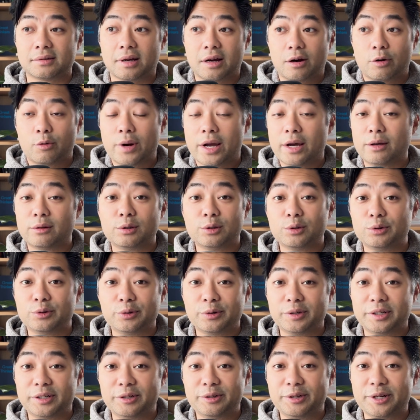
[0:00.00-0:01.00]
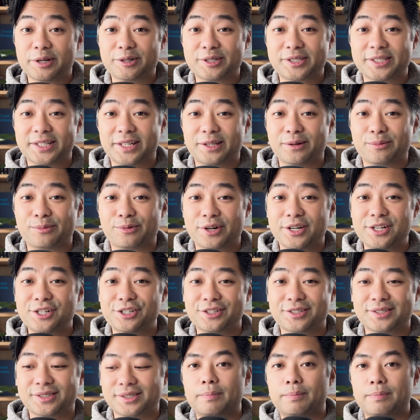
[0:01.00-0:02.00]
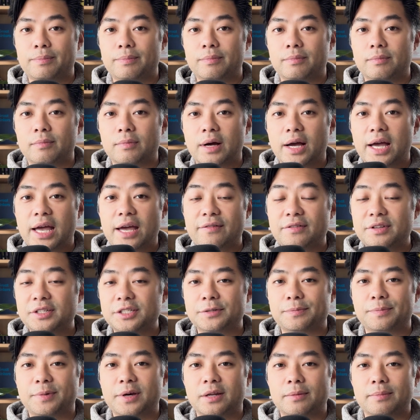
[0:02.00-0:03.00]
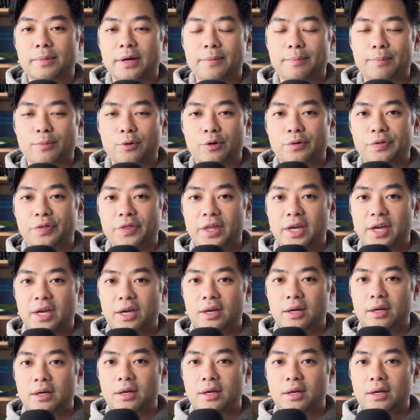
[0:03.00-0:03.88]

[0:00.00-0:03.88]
around Lunar New Year celebrations. I haven't spent my birthday